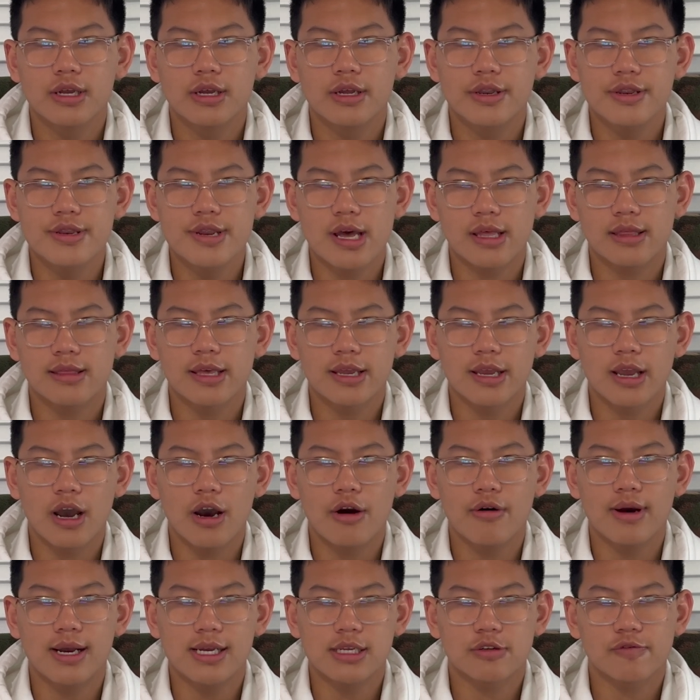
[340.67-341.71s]
Nothing
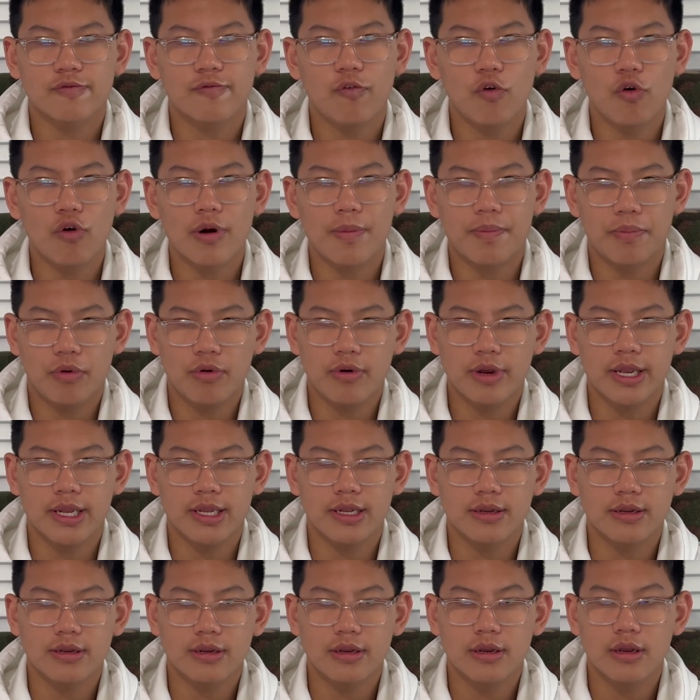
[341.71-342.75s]
OS
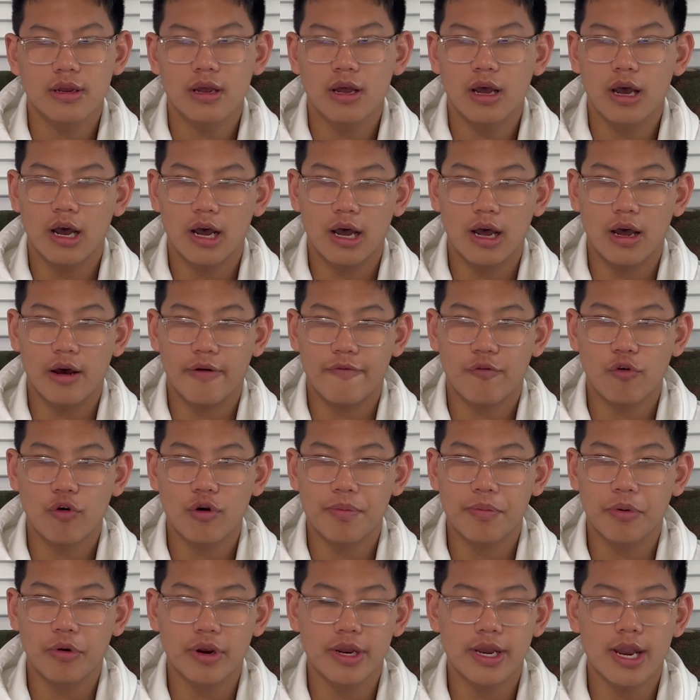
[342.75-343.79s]

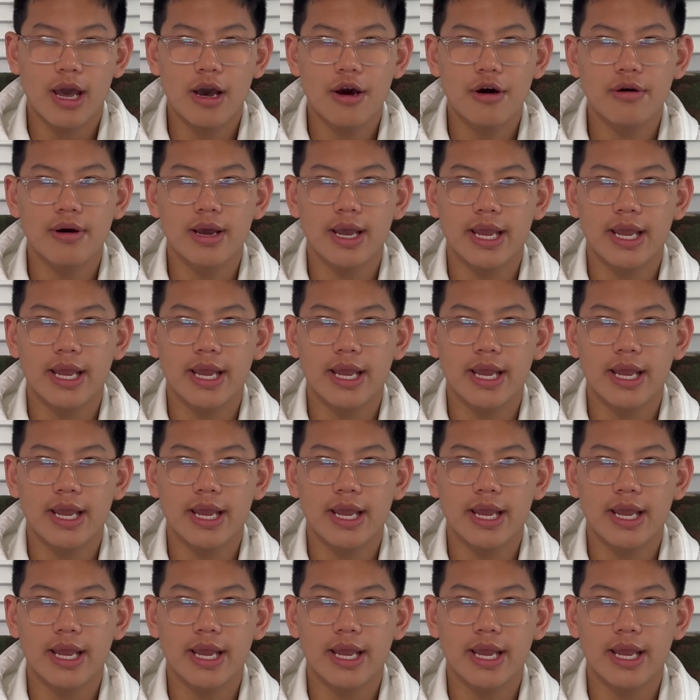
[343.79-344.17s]
4.0.